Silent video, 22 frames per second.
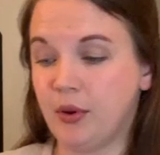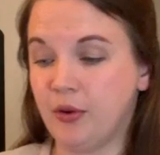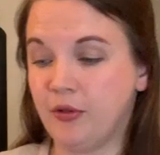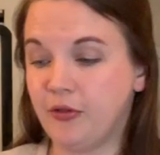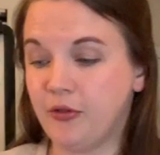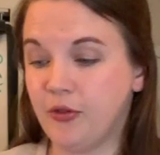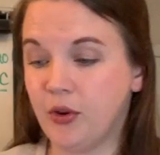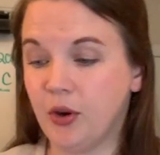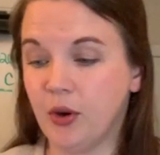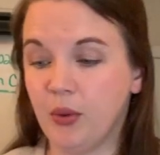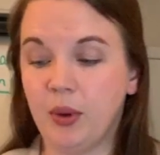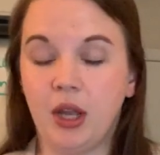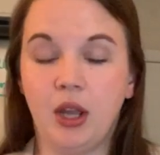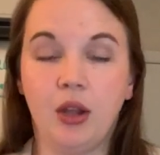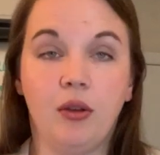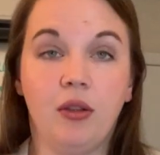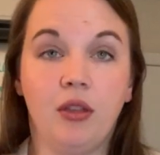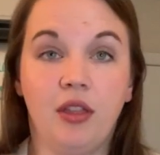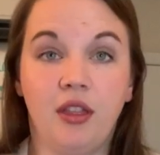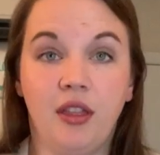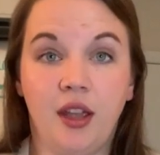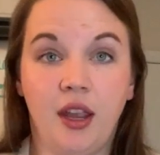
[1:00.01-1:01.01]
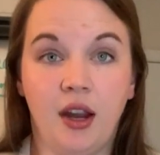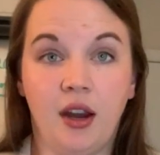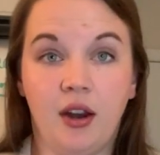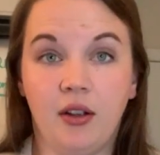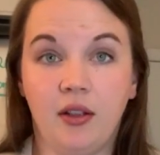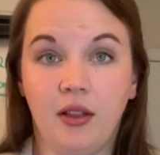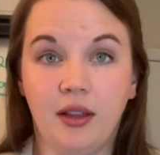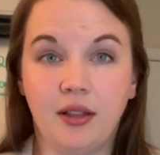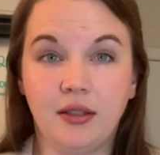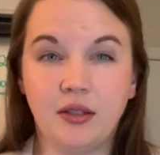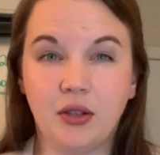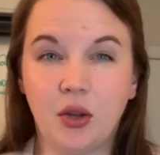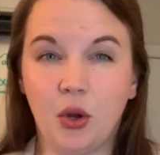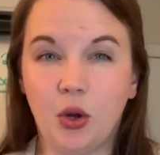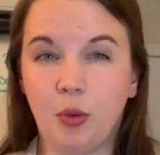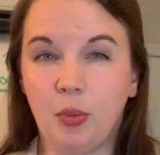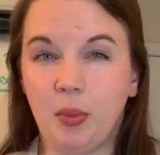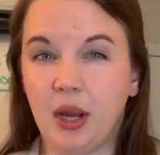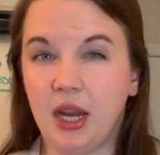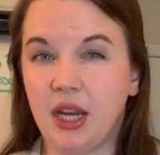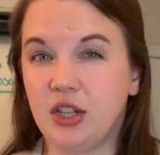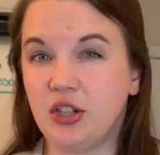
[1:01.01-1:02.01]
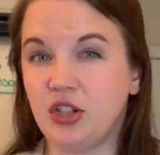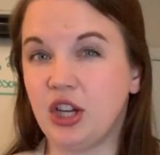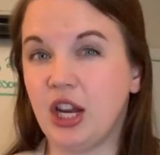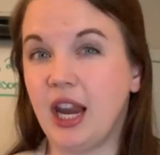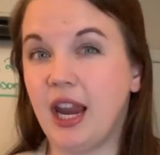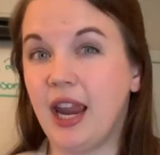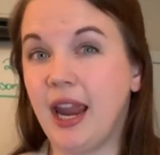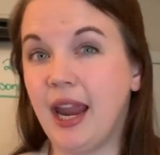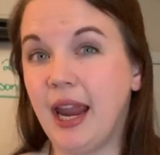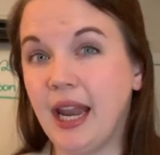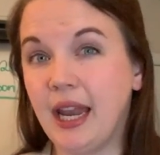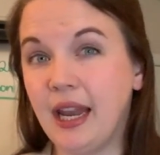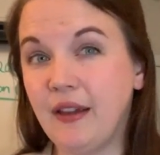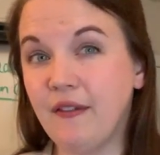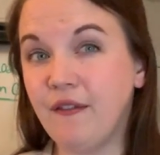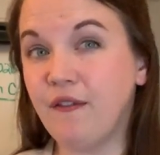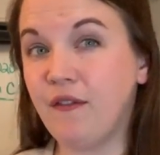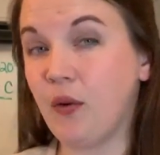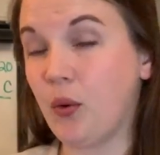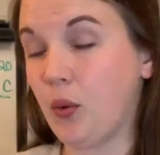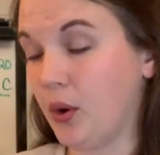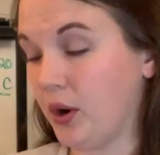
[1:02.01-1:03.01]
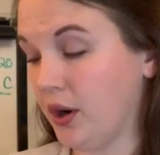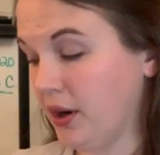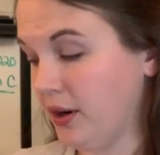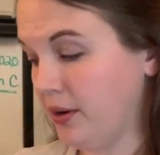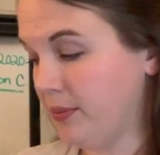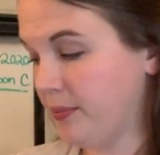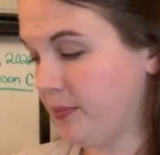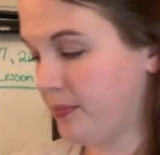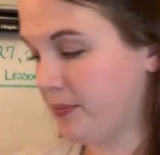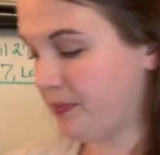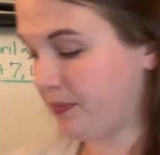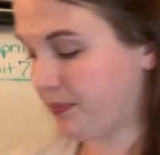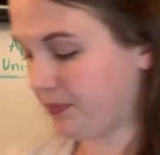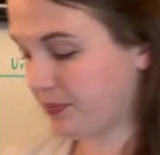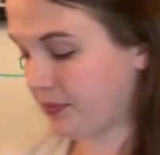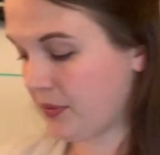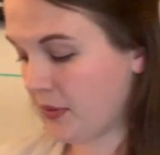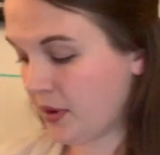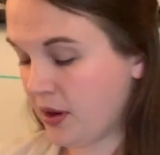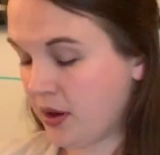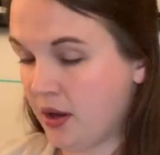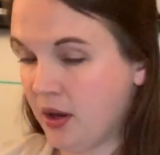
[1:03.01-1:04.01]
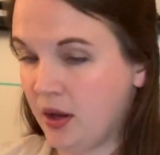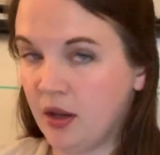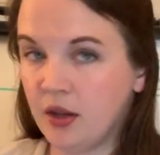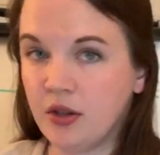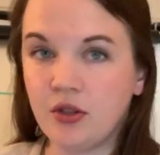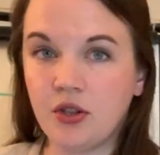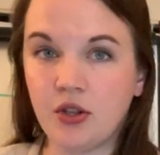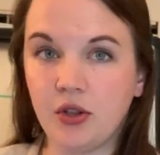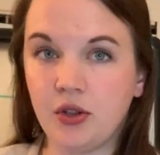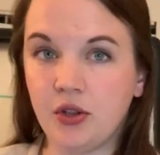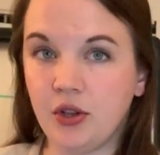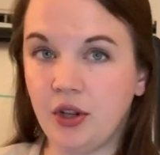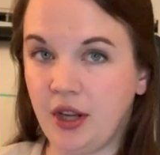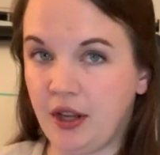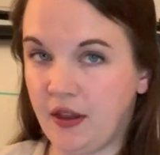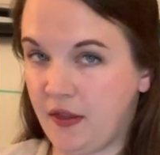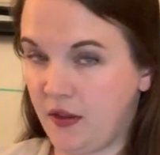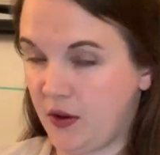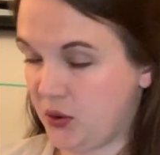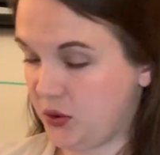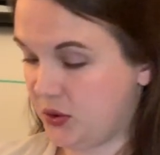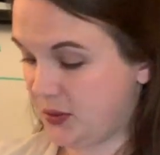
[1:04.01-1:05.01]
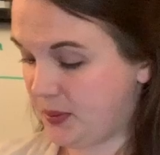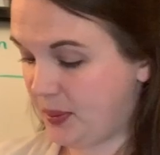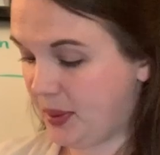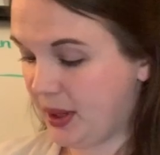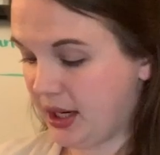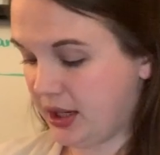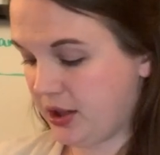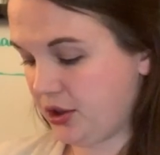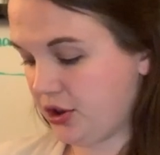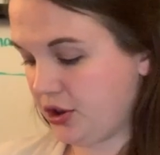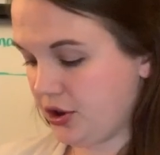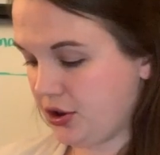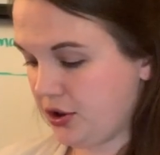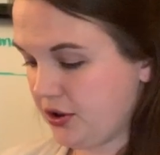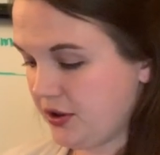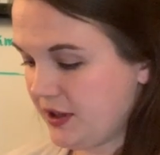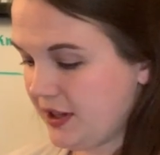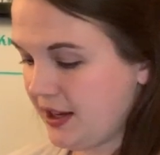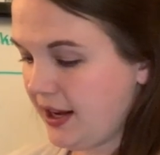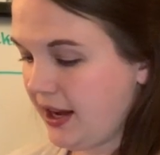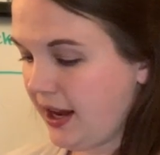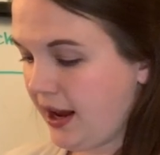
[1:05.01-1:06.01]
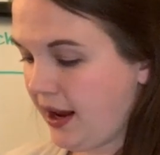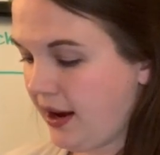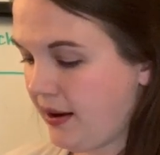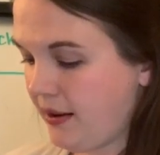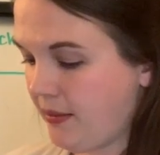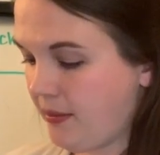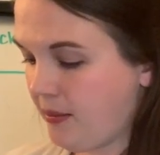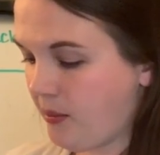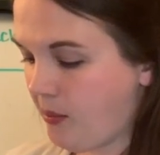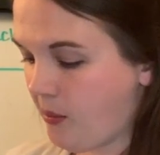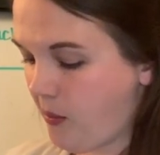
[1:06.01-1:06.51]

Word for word: before we go there, let's go to page 84 to look at those pictures again.